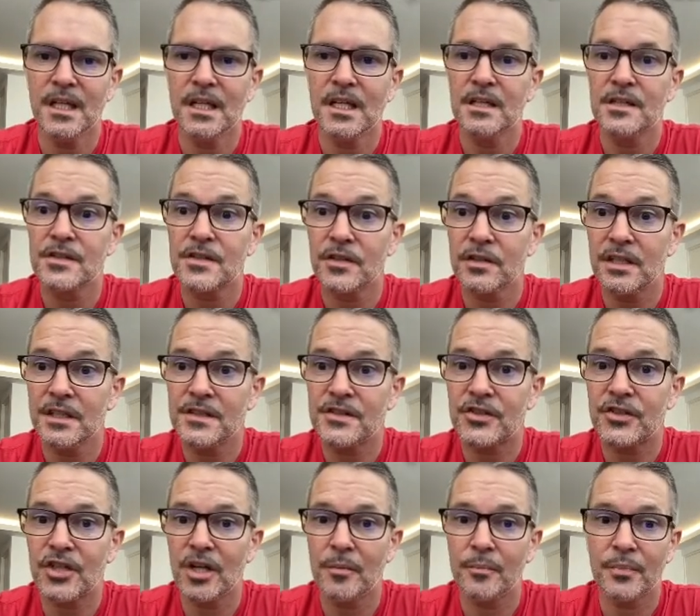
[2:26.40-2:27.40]
So let's
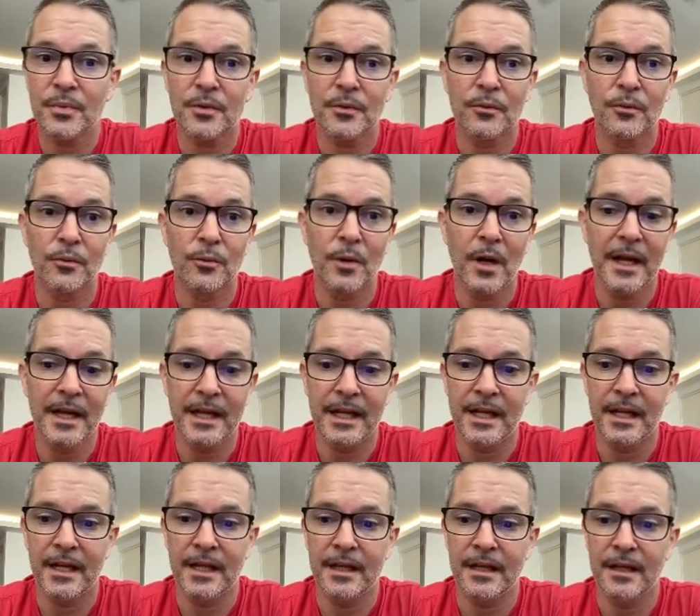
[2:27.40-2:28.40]
jump right
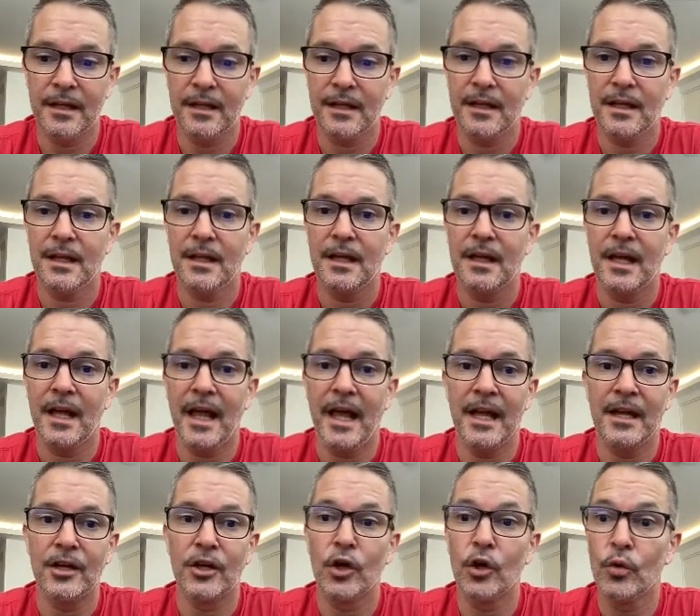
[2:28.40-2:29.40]
in
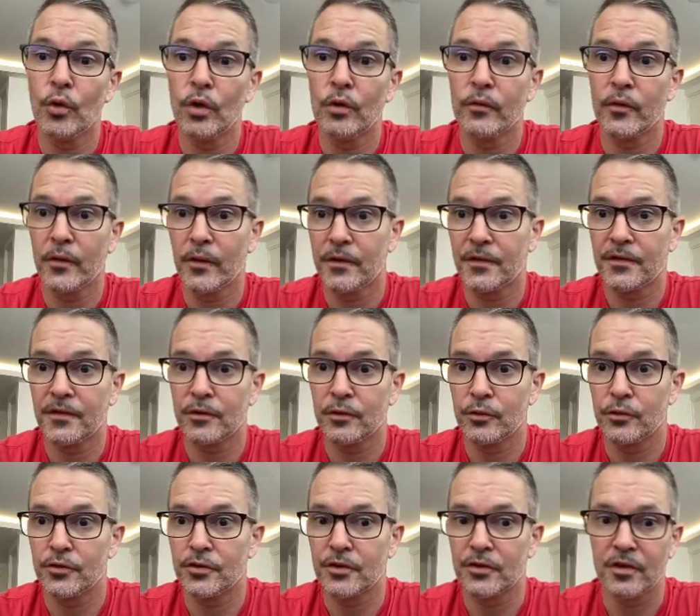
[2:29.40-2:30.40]
and go over the
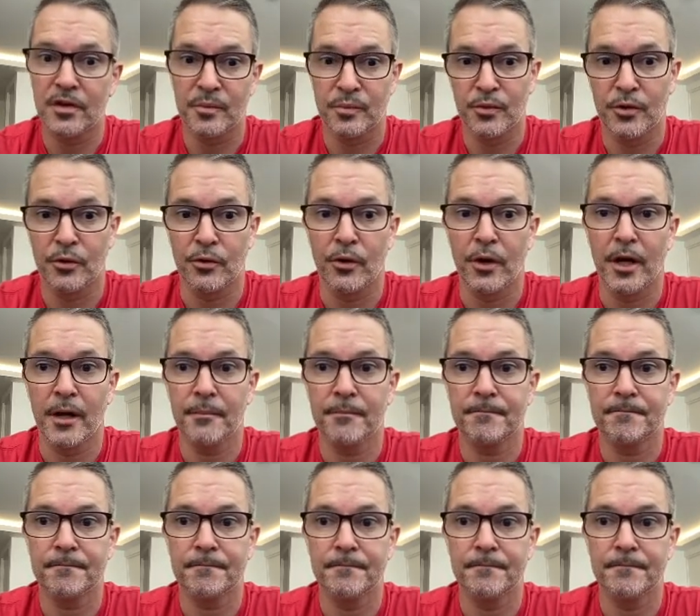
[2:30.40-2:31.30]
solution to the program.